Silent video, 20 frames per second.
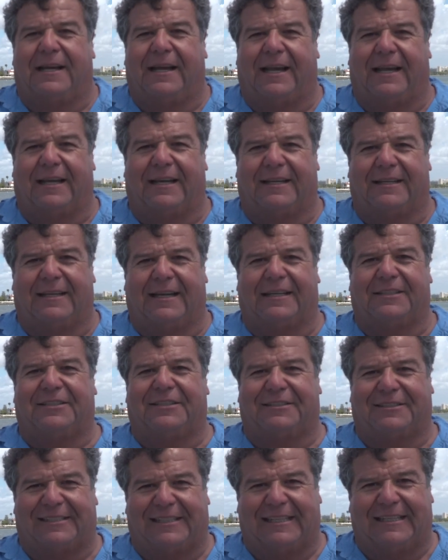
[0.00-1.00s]
And as
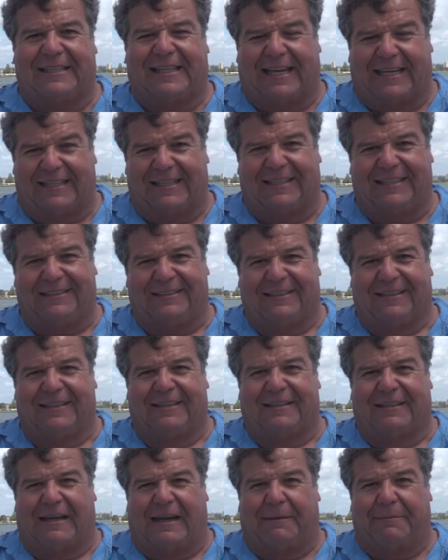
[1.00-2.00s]
you've seen lately,
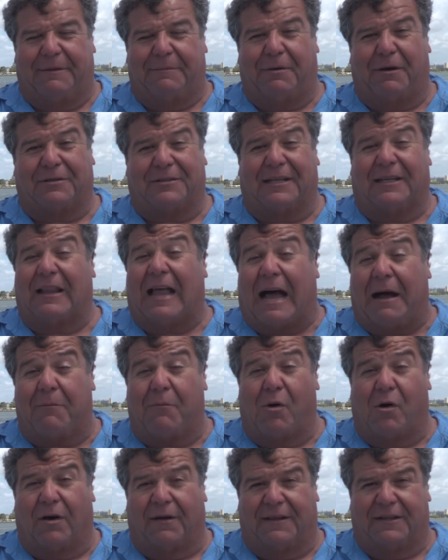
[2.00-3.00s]
I've been posting a lot
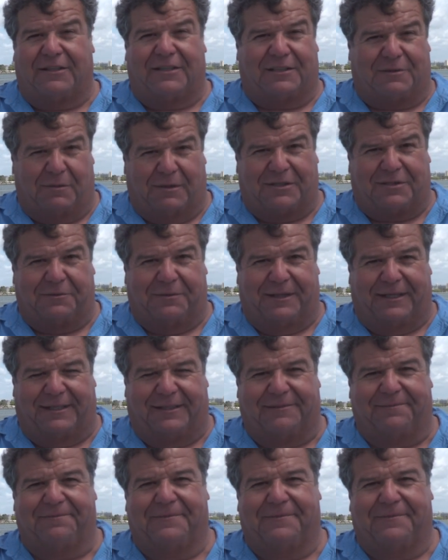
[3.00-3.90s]
more than just once a week.